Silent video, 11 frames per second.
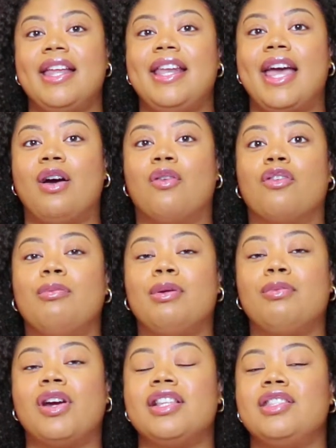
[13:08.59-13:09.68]
Now,
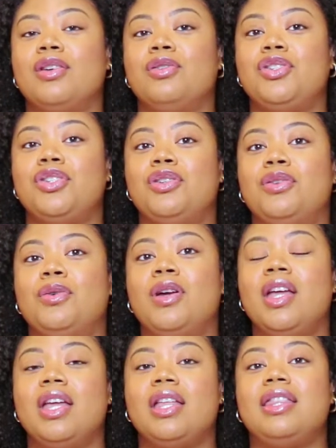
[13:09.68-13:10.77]
remember I told you
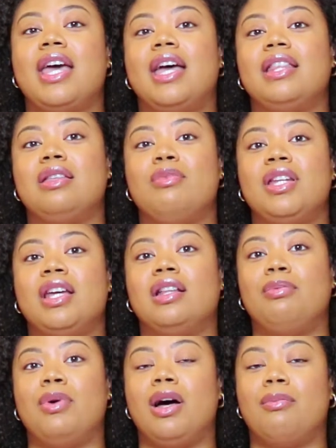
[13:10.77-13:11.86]
that the
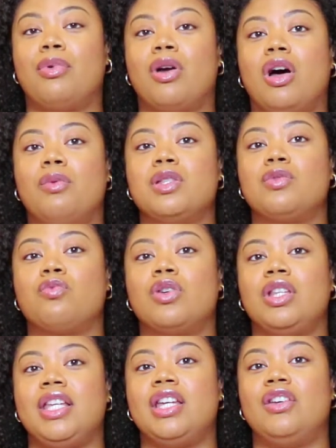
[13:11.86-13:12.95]
Medela pump bra was
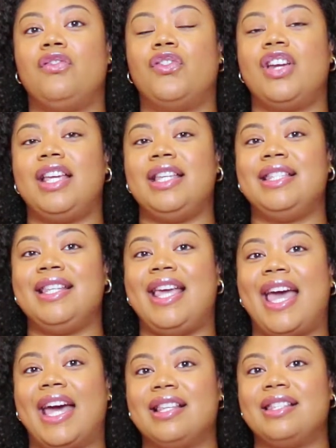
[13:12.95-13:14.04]
really good for easy
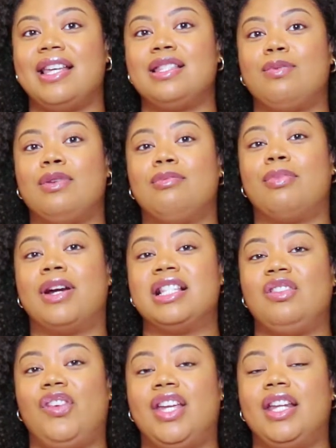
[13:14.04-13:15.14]
access with
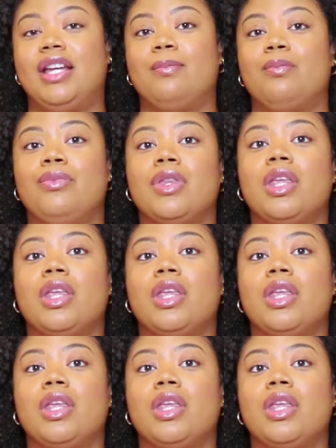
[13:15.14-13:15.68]
breastfeeding.